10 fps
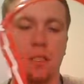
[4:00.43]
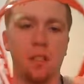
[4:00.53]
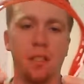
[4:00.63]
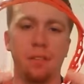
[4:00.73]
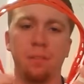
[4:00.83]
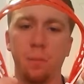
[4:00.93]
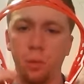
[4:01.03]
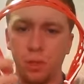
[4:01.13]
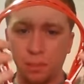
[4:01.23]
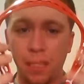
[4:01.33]
for
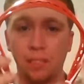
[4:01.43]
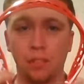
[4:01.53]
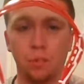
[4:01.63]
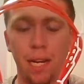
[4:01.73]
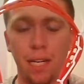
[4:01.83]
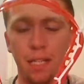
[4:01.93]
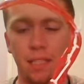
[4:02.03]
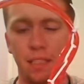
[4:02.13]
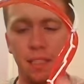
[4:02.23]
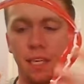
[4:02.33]
most symmetrical
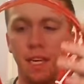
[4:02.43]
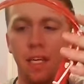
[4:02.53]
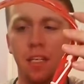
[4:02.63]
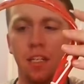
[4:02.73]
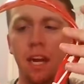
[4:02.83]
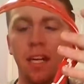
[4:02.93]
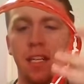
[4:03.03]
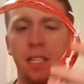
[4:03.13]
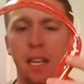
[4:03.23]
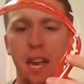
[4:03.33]
pockets, you're not
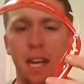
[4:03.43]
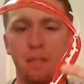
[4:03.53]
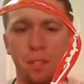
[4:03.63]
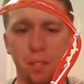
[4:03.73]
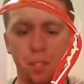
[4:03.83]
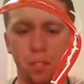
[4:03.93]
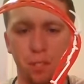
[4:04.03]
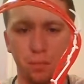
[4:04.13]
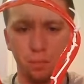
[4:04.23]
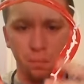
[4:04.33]
going to have
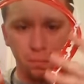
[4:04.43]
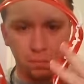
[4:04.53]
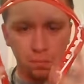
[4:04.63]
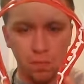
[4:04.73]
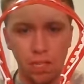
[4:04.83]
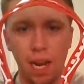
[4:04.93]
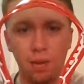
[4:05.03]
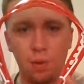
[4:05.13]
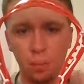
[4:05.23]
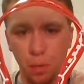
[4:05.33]
your
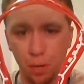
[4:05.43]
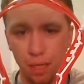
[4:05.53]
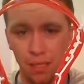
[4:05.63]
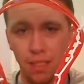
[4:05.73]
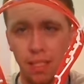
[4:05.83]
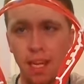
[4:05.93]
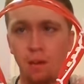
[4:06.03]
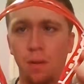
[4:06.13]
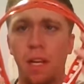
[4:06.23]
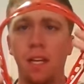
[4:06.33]
sidewalls permanently that
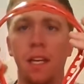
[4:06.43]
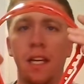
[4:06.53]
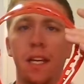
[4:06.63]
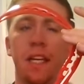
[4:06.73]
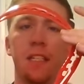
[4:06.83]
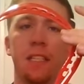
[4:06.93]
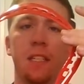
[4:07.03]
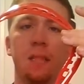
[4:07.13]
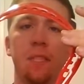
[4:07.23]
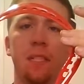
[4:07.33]
way. It's
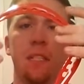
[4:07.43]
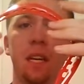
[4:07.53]
going to be,